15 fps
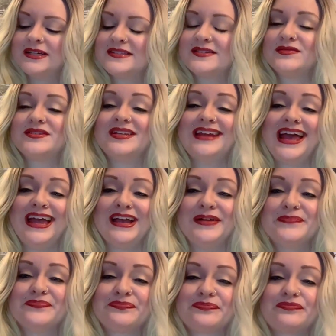So
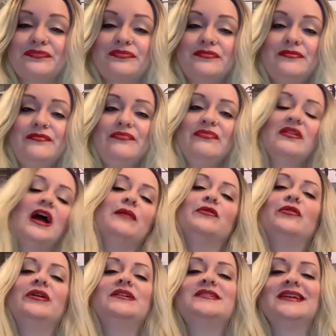today, I'm
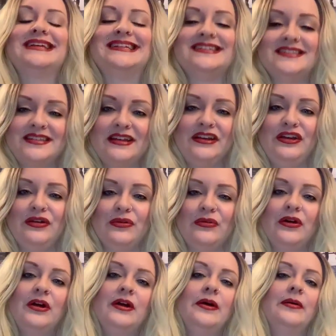going to continue
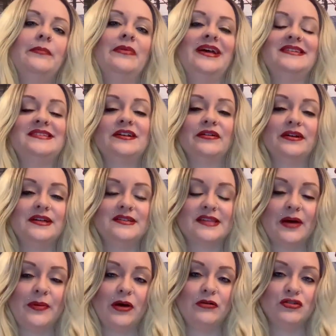my series
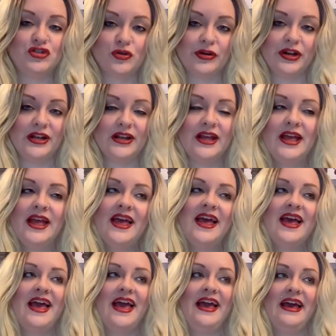about Jordan,
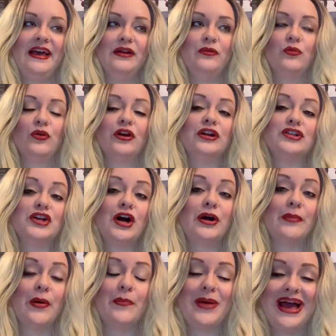and we're going to talk
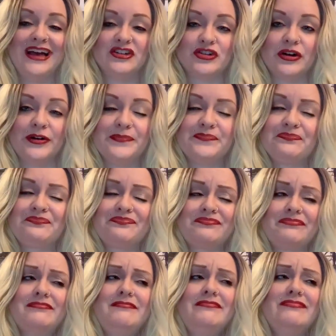about Petra.
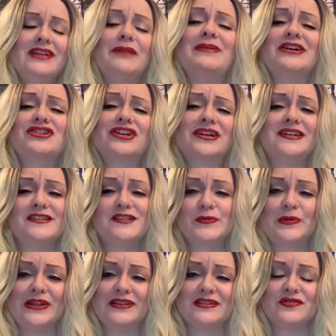I'm actually going to
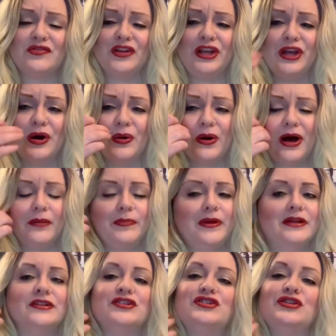split this video up
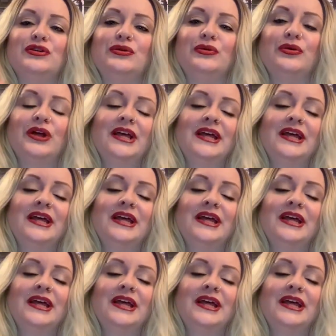into